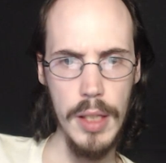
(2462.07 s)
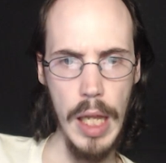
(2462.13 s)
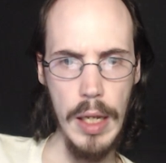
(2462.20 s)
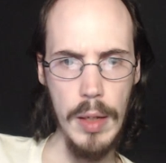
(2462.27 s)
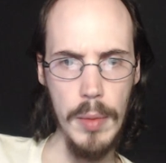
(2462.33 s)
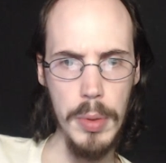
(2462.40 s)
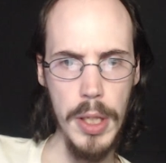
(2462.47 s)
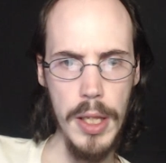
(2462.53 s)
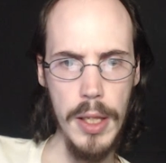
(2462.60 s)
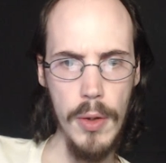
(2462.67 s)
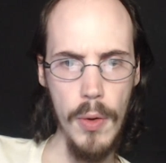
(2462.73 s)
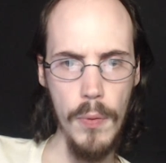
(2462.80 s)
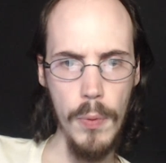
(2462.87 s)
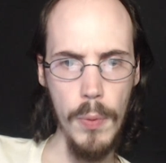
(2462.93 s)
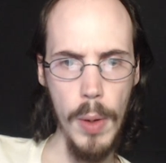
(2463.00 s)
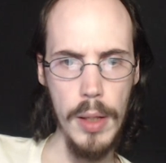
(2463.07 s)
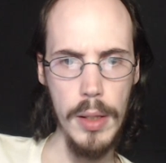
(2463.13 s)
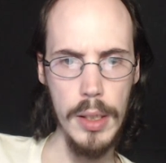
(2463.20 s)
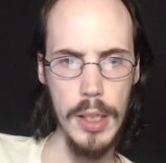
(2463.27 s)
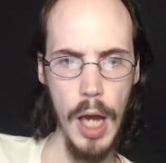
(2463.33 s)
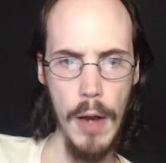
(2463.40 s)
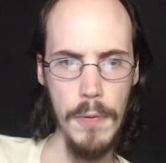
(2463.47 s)
They completely
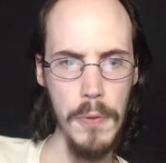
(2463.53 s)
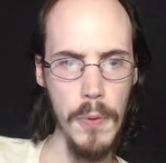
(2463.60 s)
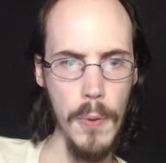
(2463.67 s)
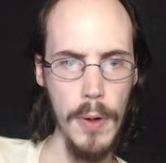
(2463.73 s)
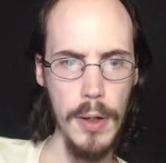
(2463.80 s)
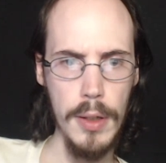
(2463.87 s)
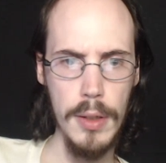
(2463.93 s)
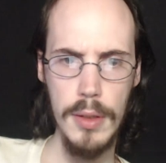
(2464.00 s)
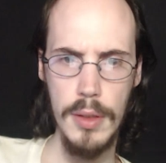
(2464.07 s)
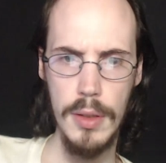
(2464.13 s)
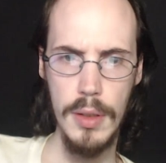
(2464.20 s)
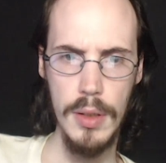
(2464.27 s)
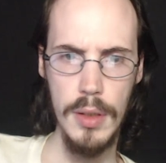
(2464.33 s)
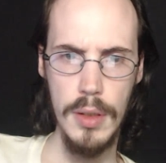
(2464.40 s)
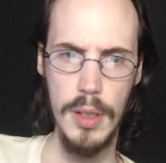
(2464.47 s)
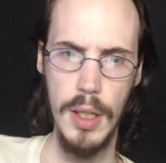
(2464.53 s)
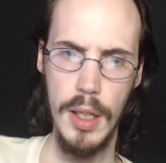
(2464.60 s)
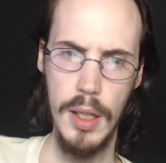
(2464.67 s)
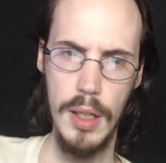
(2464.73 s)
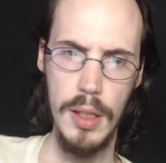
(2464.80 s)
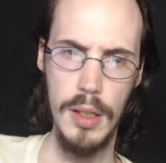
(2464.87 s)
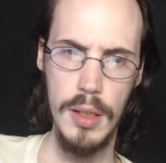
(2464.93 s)
overrun the top floor.
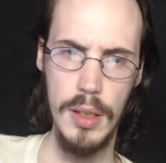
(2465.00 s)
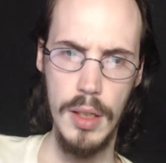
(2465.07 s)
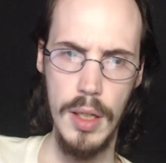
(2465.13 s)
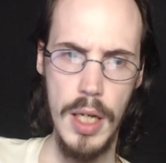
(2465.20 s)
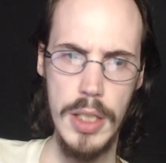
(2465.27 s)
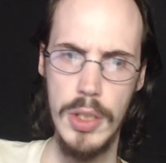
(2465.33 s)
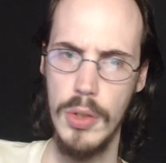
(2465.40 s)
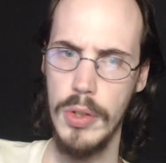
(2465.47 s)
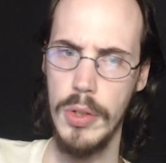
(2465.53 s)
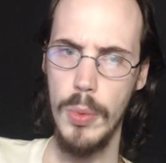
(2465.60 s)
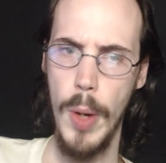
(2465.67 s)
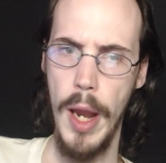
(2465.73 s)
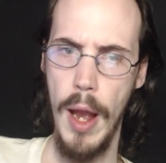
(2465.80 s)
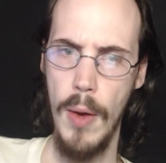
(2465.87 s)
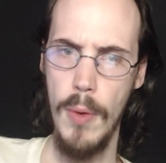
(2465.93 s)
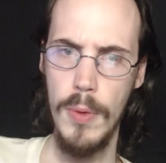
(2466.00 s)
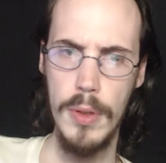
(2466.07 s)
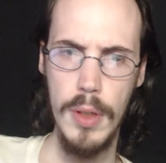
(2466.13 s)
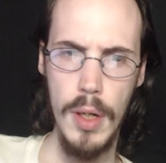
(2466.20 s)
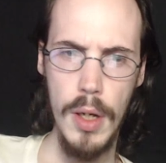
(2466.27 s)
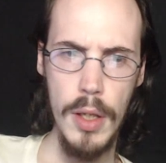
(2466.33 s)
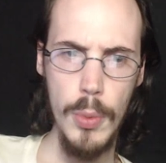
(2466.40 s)
Okay. So is there a way out?
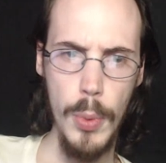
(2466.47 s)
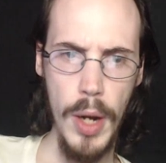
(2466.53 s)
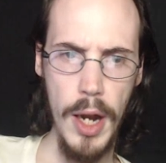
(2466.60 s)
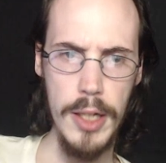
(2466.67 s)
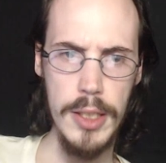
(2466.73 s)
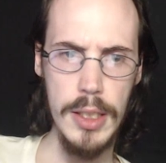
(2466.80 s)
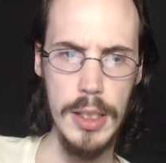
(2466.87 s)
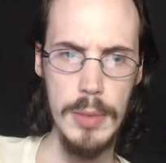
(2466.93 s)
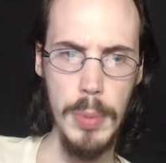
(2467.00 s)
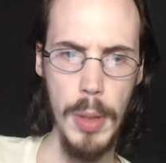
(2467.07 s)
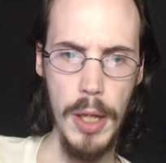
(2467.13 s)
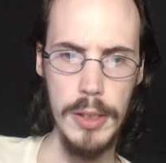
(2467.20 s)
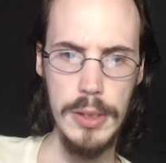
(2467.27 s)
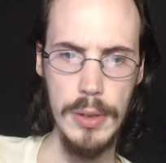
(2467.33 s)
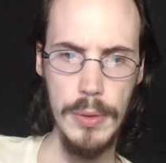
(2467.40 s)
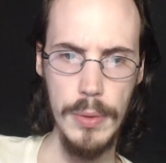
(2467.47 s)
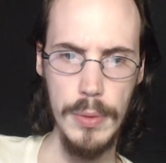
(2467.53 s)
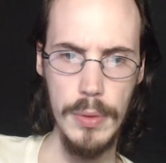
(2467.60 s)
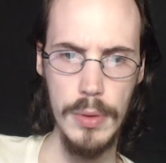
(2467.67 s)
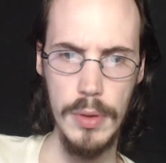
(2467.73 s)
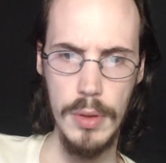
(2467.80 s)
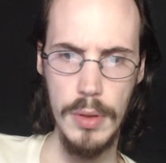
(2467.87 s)
The rear exit is block
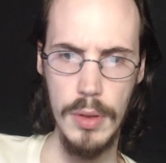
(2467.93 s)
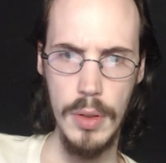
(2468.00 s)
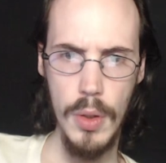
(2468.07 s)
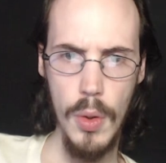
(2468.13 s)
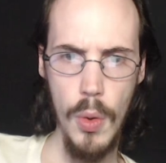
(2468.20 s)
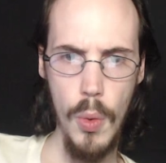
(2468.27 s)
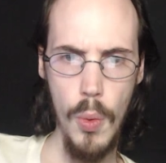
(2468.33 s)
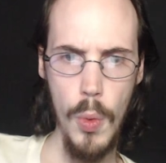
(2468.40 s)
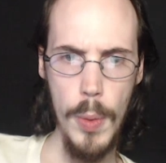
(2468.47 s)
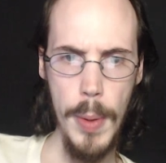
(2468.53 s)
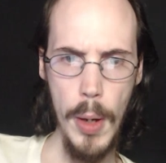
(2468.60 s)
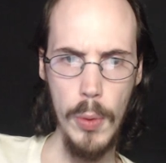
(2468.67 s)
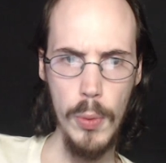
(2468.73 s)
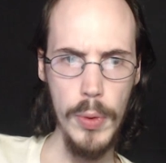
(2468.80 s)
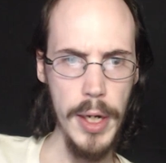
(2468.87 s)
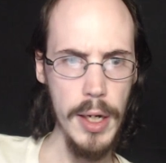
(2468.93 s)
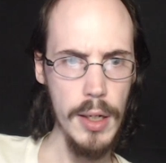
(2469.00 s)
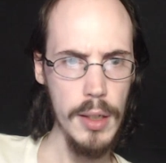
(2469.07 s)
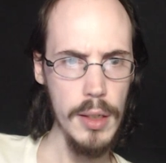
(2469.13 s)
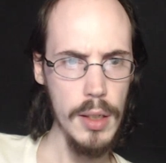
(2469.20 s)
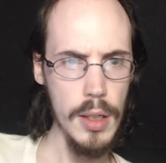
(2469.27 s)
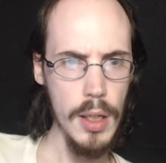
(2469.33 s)
2. What about greed?
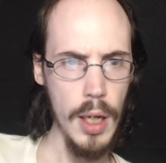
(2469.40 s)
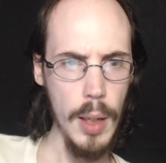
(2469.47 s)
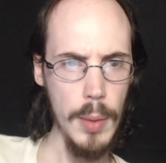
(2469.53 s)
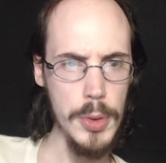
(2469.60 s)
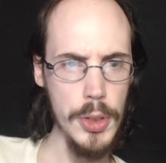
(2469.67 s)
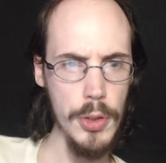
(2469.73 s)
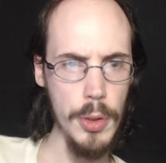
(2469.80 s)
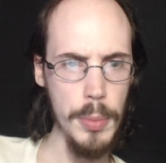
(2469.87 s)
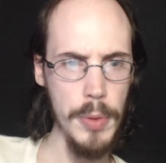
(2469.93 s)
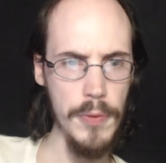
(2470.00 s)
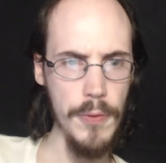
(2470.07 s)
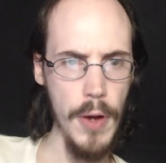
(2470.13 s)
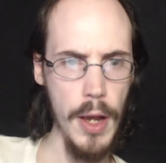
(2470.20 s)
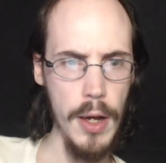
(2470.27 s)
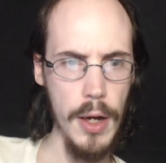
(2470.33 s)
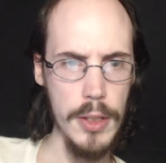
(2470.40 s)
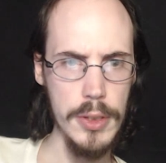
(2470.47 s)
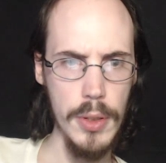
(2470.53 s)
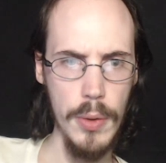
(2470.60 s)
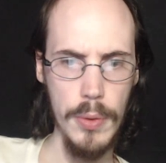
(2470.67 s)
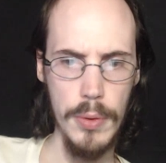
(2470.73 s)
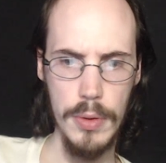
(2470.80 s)
I'm sure he'll be fine on
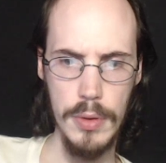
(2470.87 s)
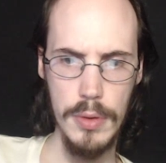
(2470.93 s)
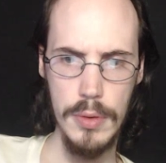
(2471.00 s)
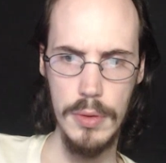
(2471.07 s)
his own.